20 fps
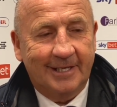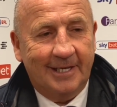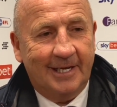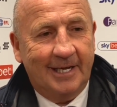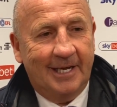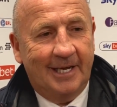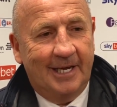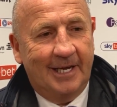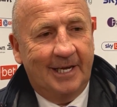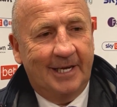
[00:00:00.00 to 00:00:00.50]

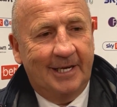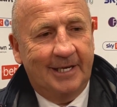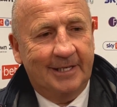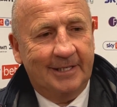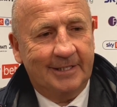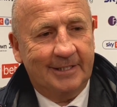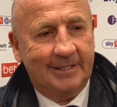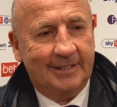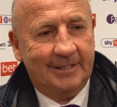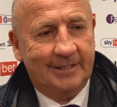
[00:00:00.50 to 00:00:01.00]
to
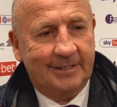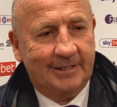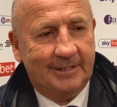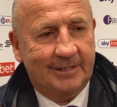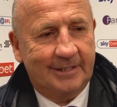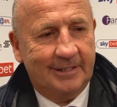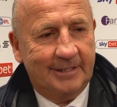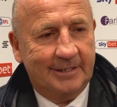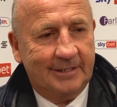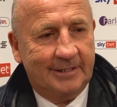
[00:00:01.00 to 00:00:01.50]

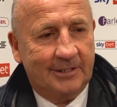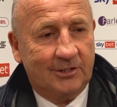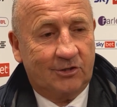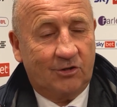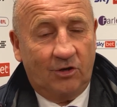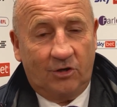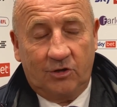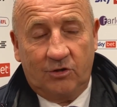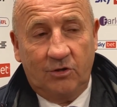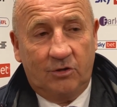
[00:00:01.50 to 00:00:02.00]

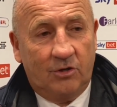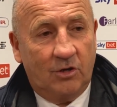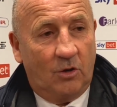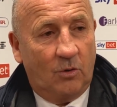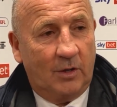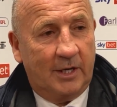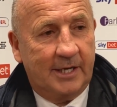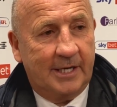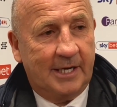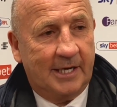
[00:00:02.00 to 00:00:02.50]
score a good
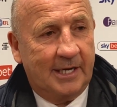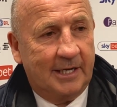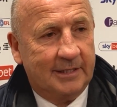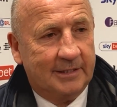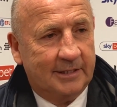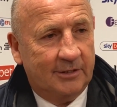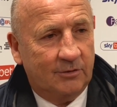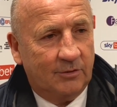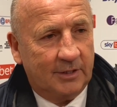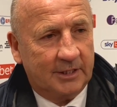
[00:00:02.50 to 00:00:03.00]
goal, and then
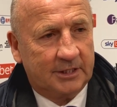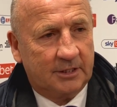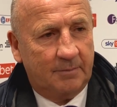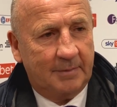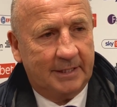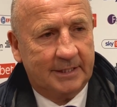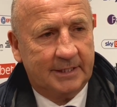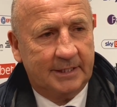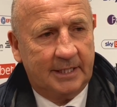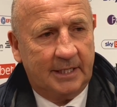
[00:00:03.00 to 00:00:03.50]
that, you know, that
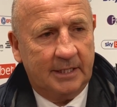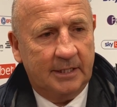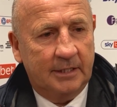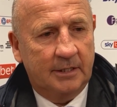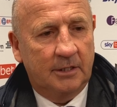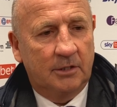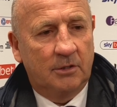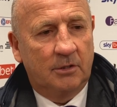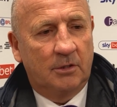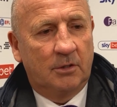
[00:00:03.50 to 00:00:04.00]
cemented it.
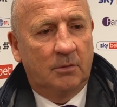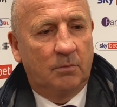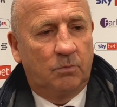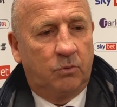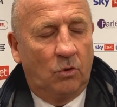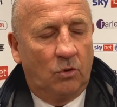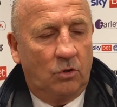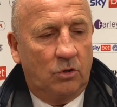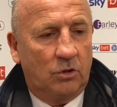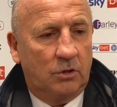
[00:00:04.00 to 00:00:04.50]

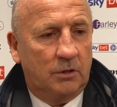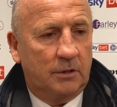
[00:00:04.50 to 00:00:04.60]
But